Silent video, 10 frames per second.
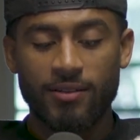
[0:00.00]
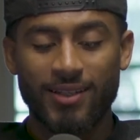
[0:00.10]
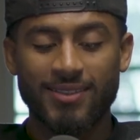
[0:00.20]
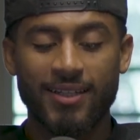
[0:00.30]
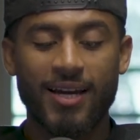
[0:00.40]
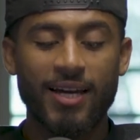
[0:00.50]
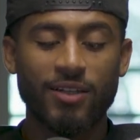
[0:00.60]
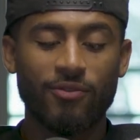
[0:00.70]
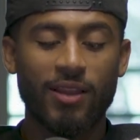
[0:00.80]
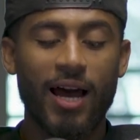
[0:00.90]
is the kind
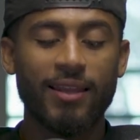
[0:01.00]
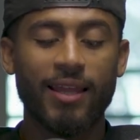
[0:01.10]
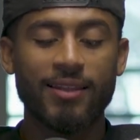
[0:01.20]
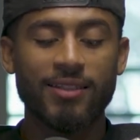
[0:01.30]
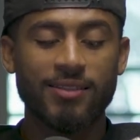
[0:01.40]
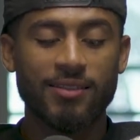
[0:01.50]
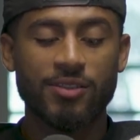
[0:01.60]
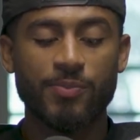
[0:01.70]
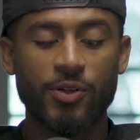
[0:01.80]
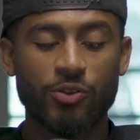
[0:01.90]
of lie that leads to
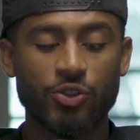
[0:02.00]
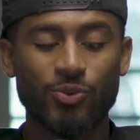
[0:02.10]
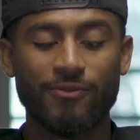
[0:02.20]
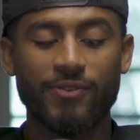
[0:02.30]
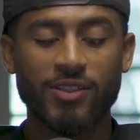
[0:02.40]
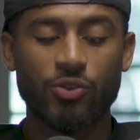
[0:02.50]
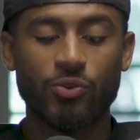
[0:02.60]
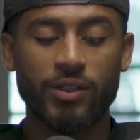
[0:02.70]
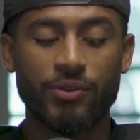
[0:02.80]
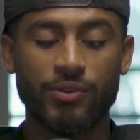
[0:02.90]
spiritual and physical
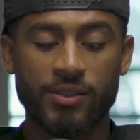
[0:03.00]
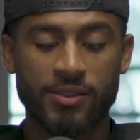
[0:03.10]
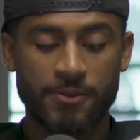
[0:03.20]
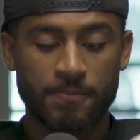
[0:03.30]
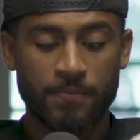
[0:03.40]
illness.